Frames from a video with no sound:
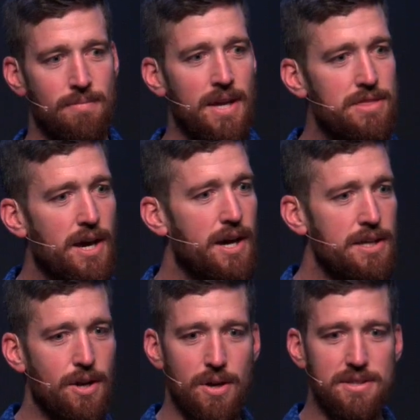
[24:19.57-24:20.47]
He thought,
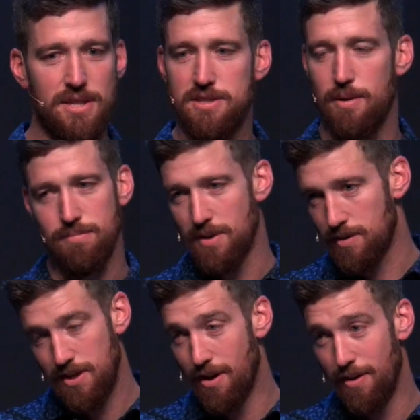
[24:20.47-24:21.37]
you know, he says, I'm, uh,
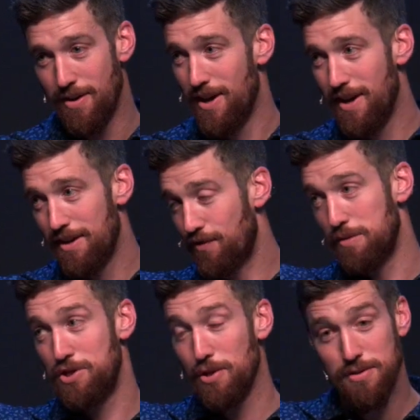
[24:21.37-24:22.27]
you know, as for
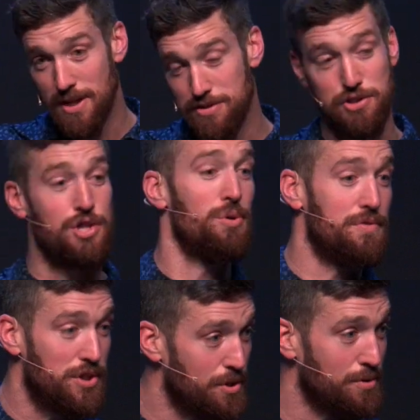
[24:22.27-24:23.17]
Jews, I was a Jew
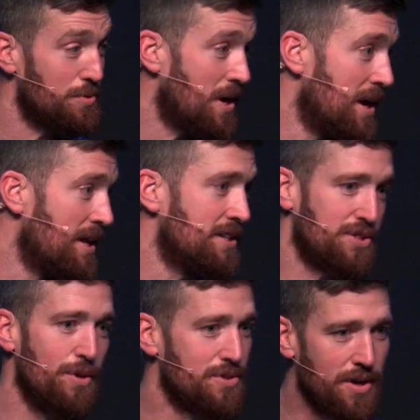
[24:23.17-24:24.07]
of Jews, right? He
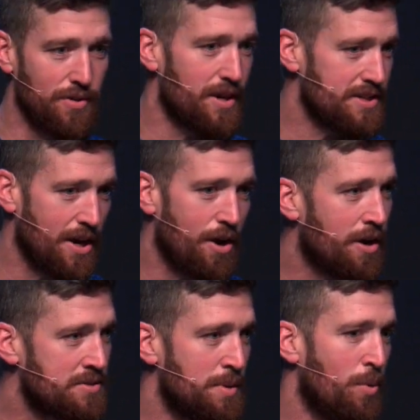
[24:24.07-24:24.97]
just goes on to list how
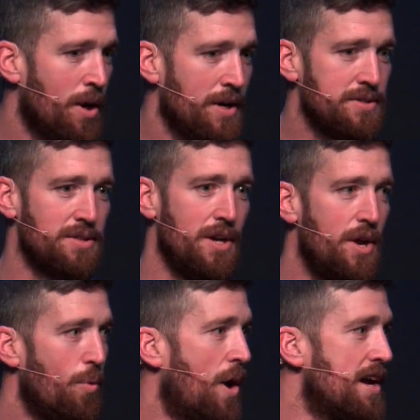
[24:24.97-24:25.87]
awesome he was.
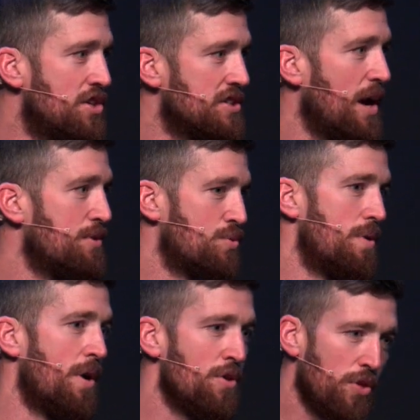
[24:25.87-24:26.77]
Righteous, I was
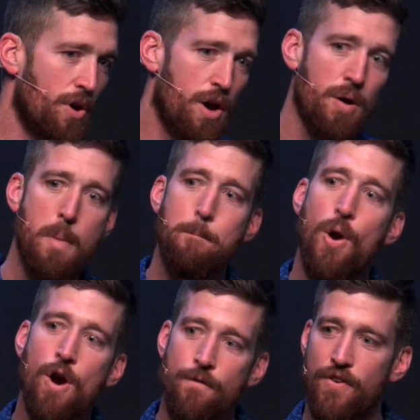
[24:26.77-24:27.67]
under the law,
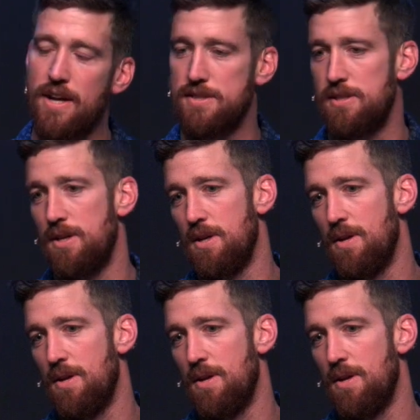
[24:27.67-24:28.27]
perfect.